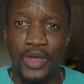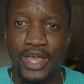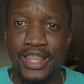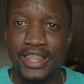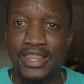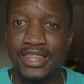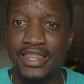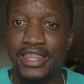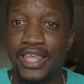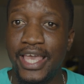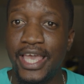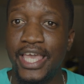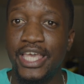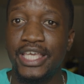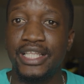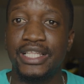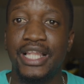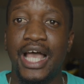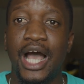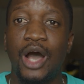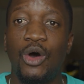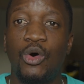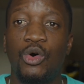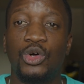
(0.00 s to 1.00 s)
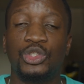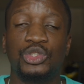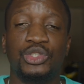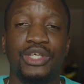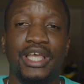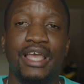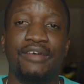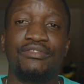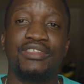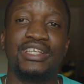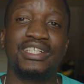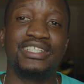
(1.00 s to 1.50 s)
they now also
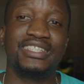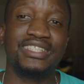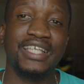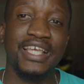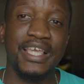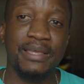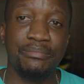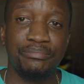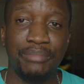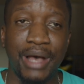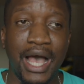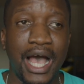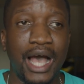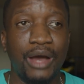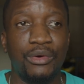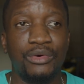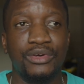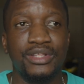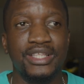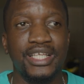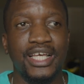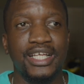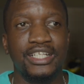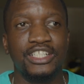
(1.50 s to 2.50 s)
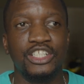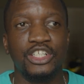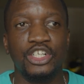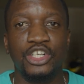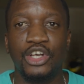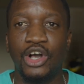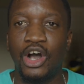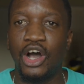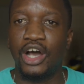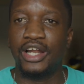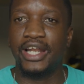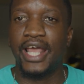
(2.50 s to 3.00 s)
have the same power that
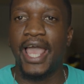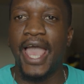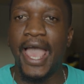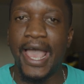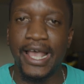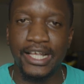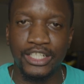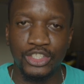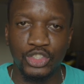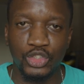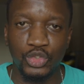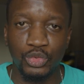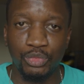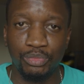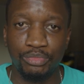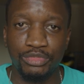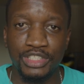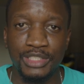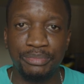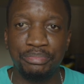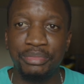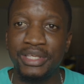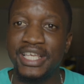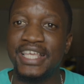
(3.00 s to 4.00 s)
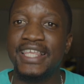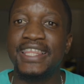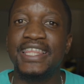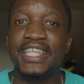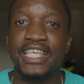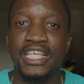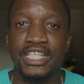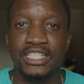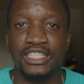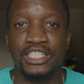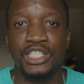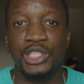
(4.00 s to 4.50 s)
God has to speak
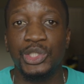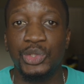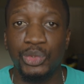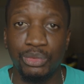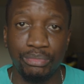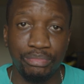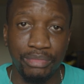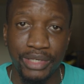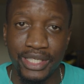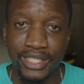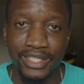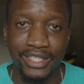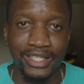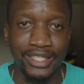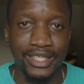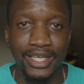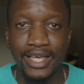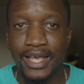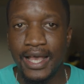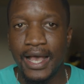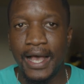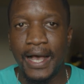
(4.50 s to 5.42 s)
things into being.